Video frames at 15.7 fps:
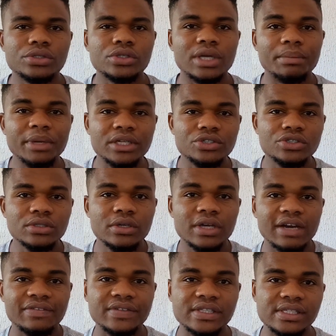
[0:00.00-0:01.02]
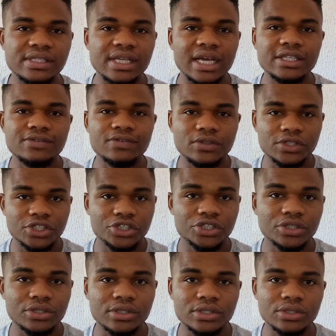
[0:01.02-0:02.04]
You can make graphic designs for
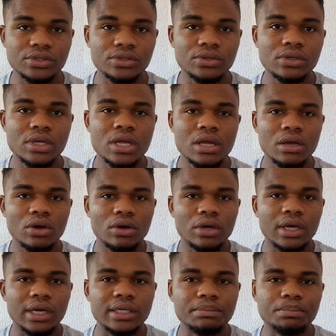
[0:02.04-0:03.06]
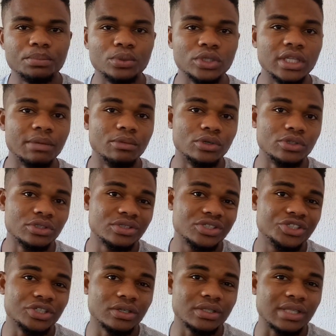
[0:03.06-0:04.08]
t-shirts, you know, and put them on
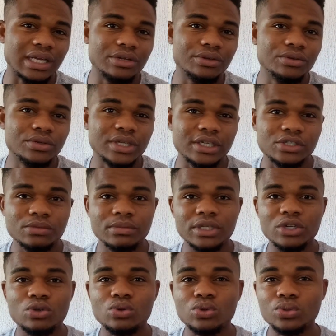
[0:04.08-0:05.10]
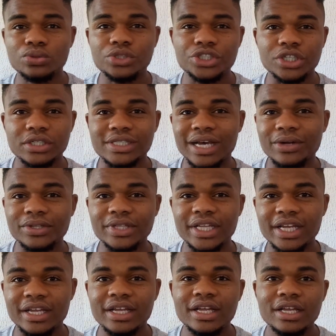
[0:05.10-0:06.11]
shirts. I don't know, there are so many cool shirts out
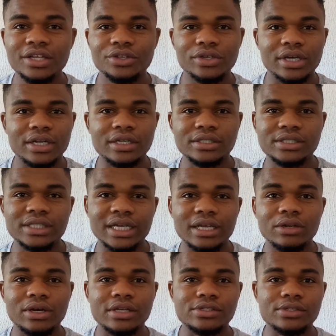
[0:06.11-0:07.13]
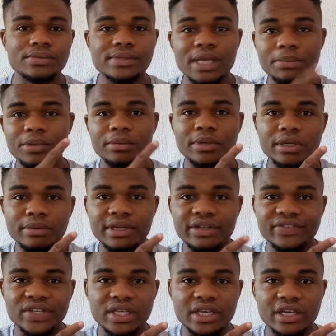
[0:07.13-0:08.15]
there. You can take a look at some sample I'm going to be
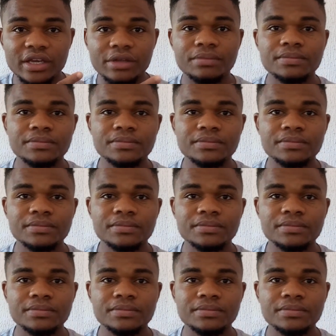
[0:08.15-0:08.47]
leaving here.